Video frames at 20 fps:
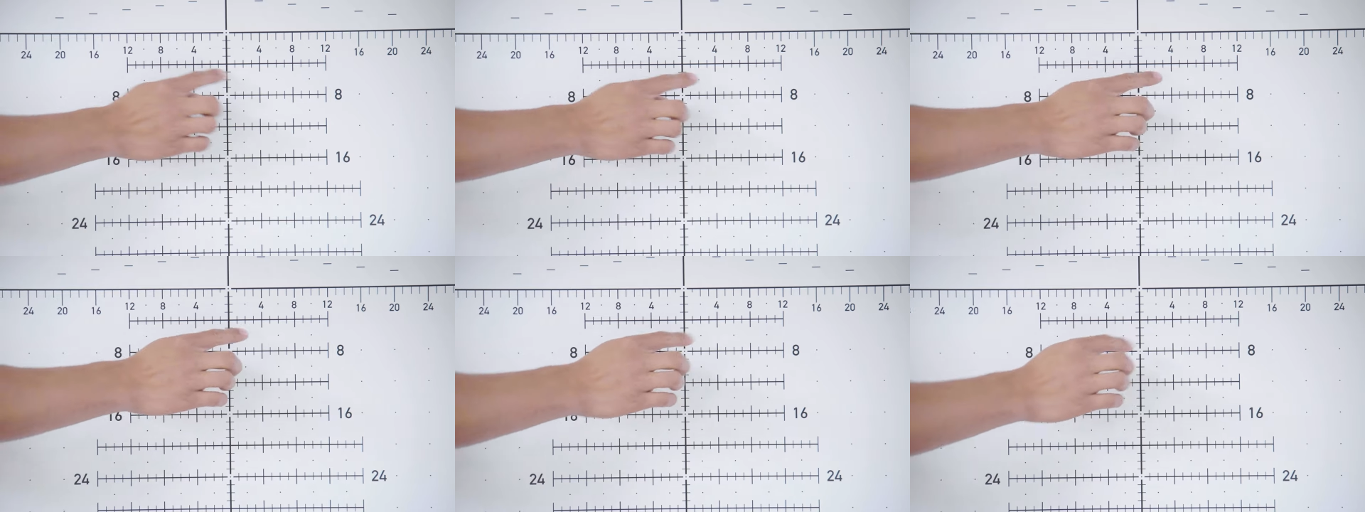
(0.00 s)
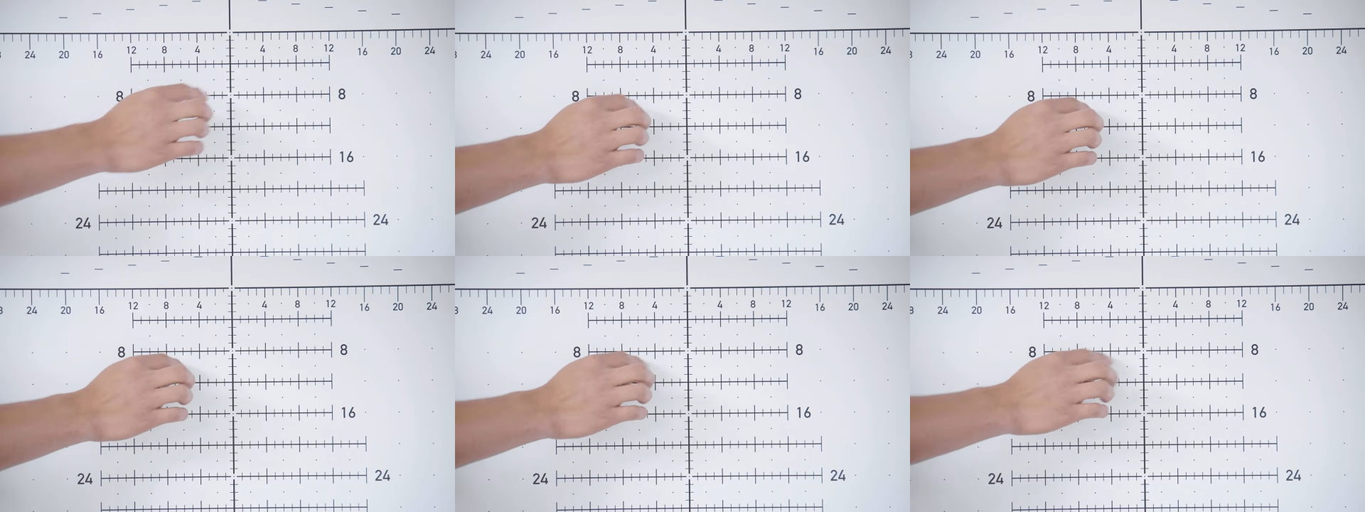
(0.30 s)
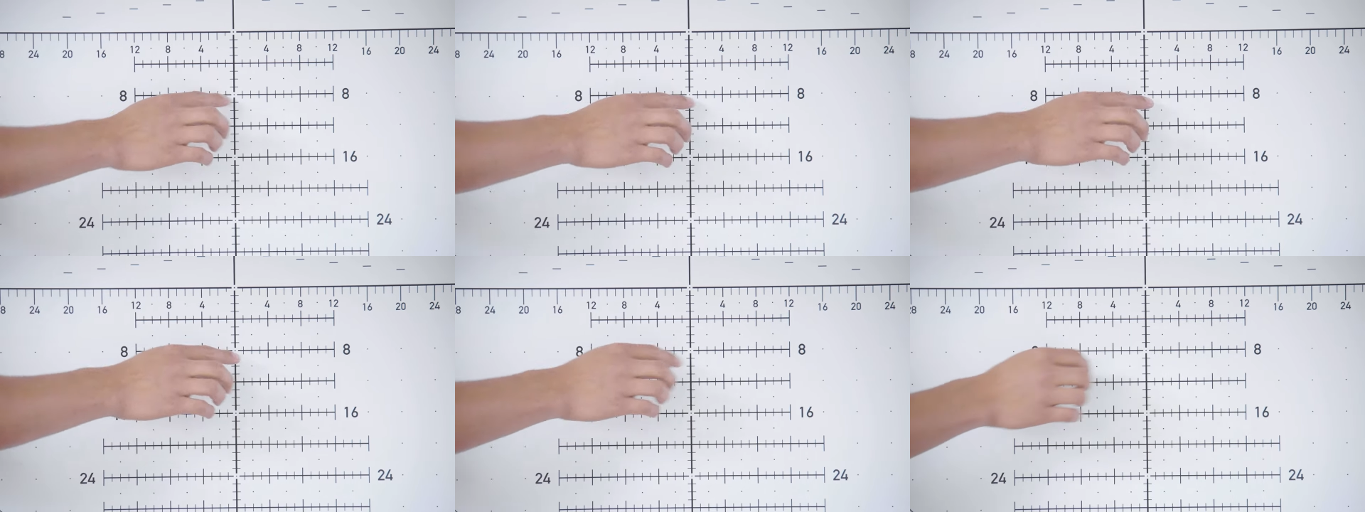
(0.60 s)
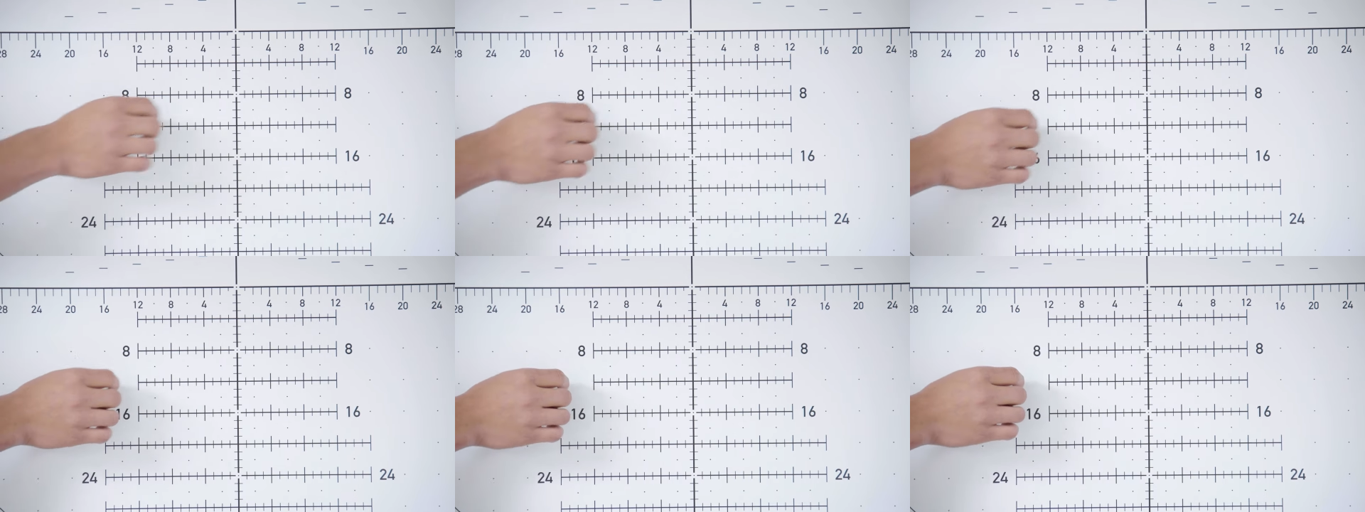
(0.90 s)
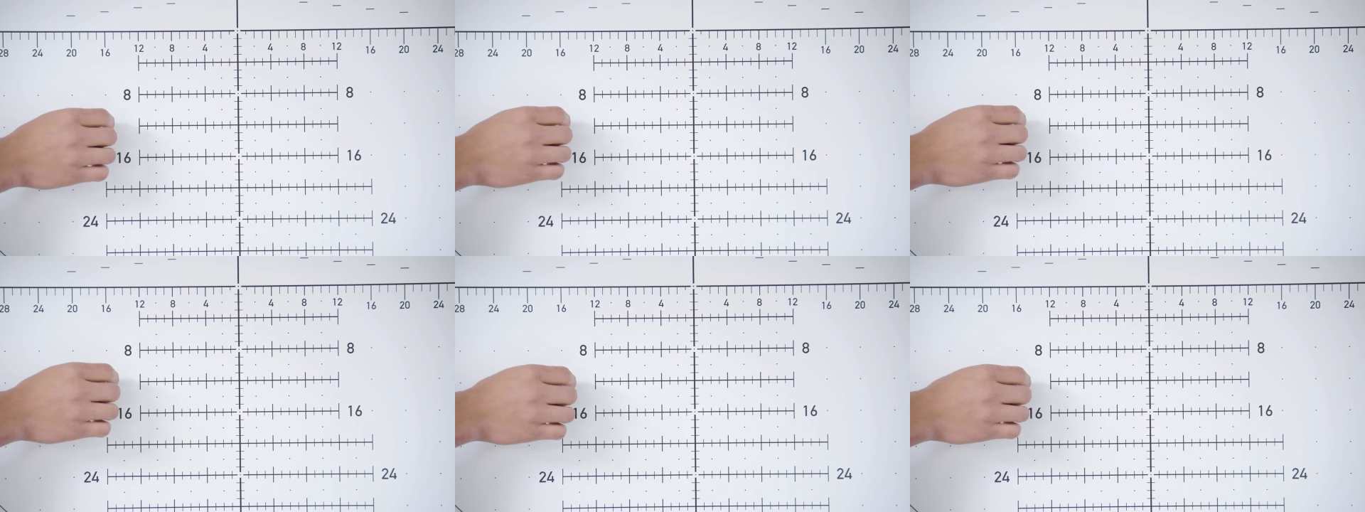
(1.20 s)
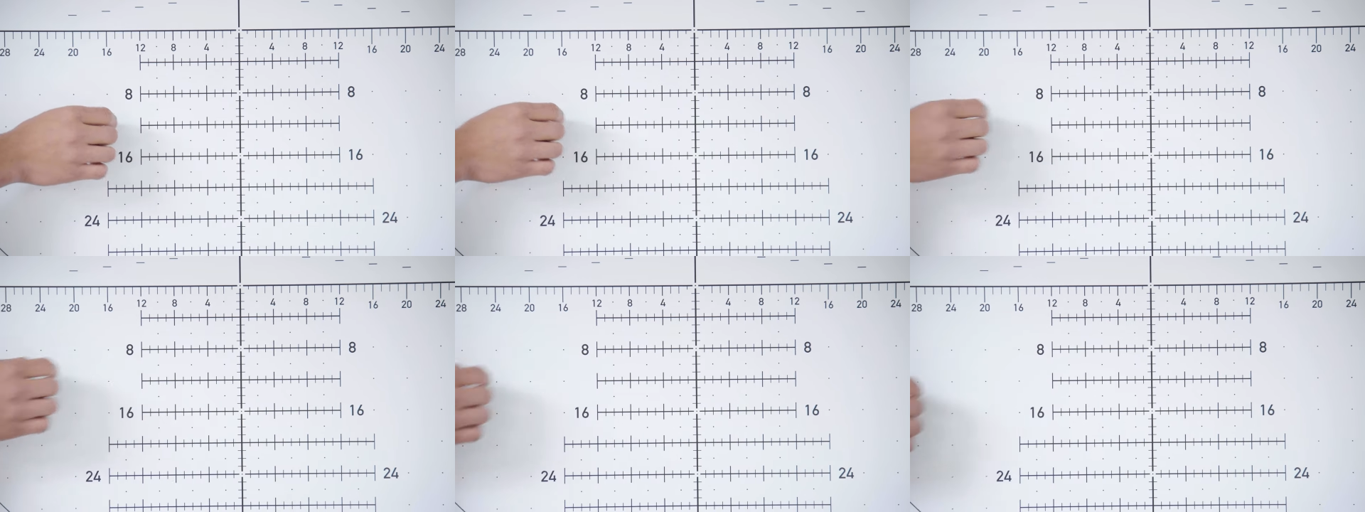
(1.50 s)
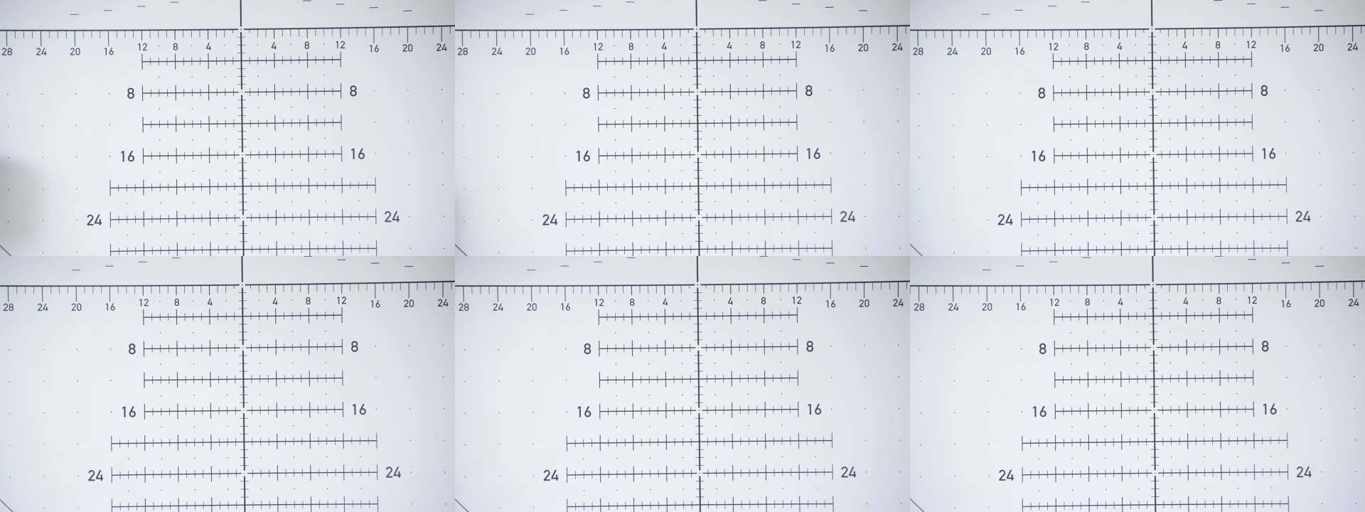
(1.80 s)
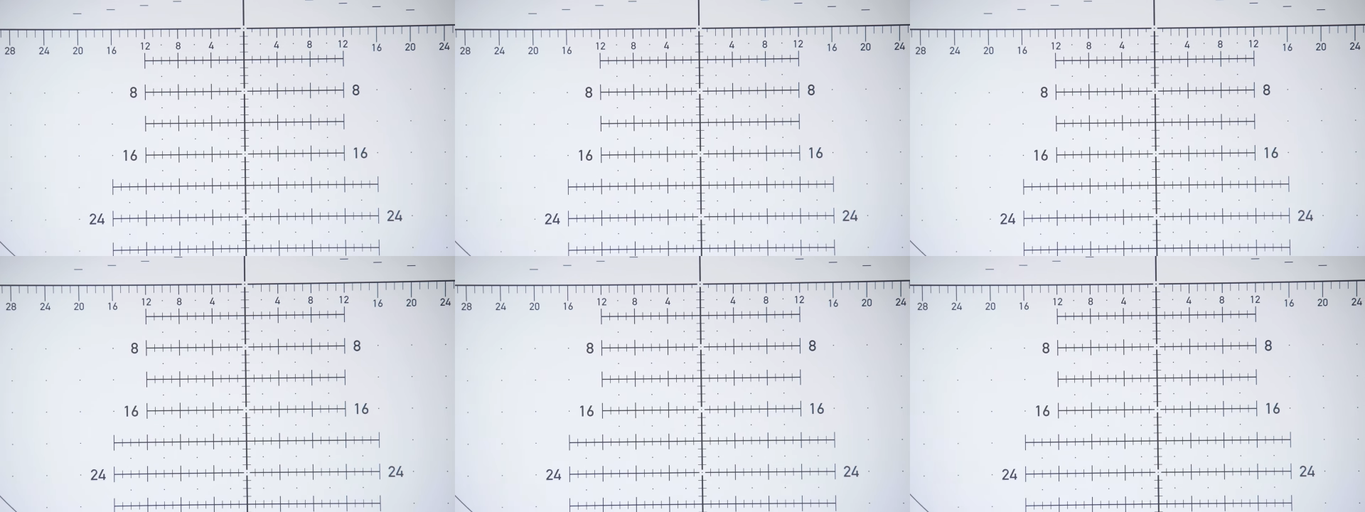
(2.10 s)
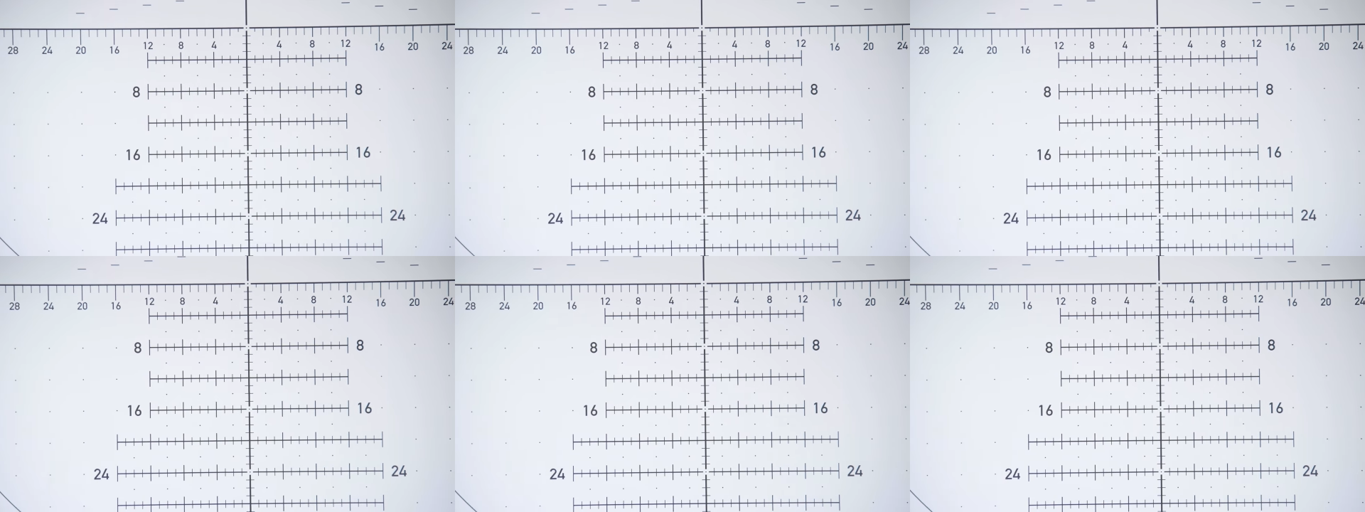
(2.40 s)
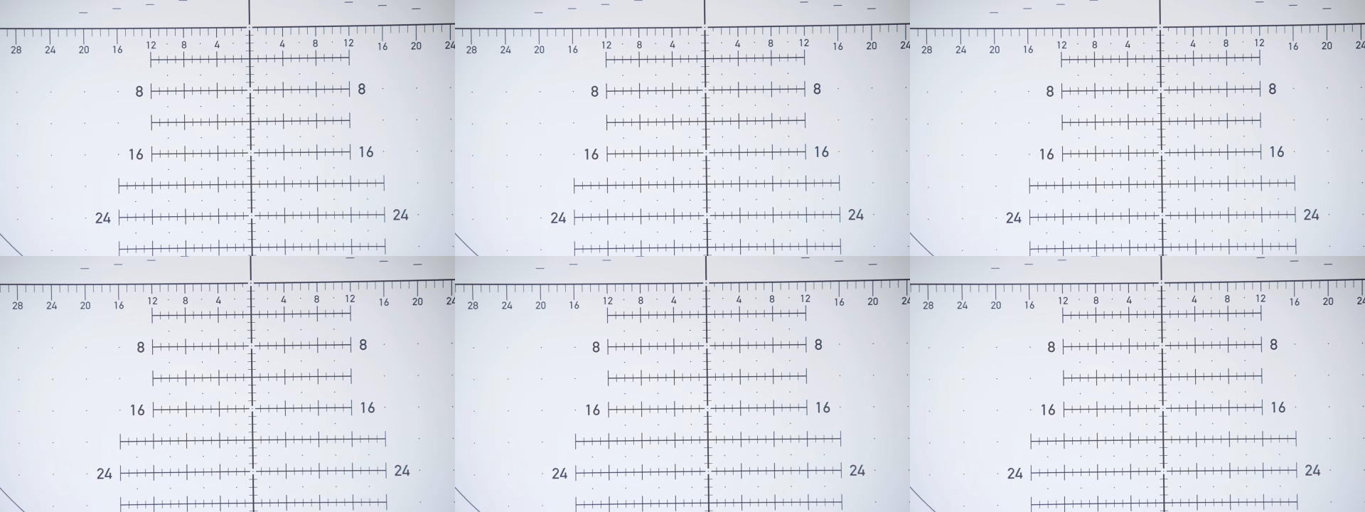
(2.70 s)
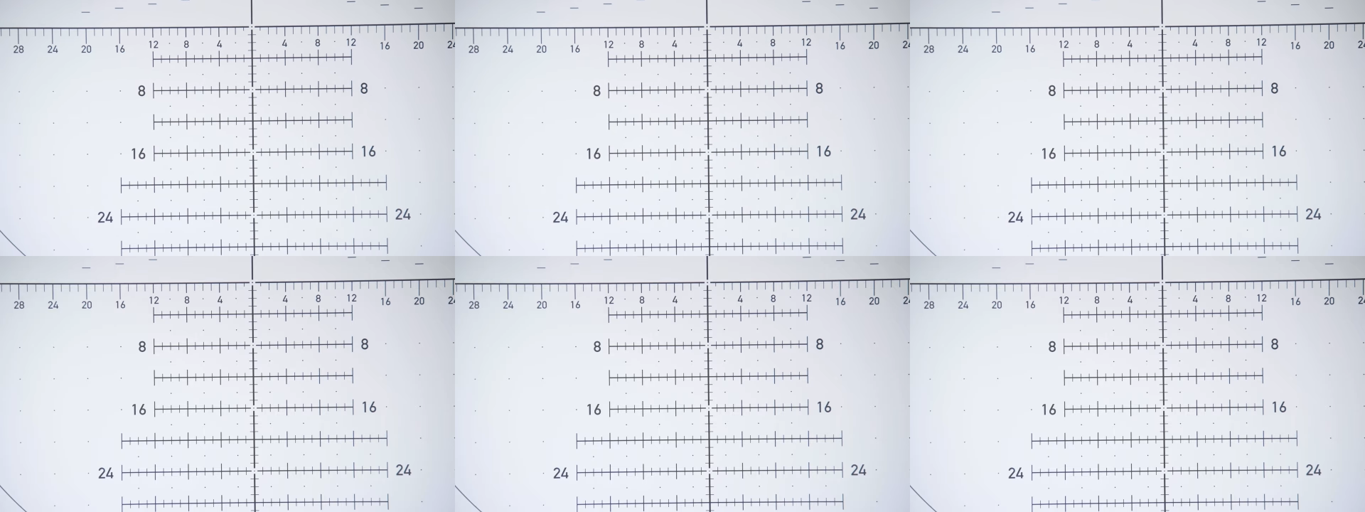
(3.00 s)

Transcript: No face is visible, so there are no lips to read.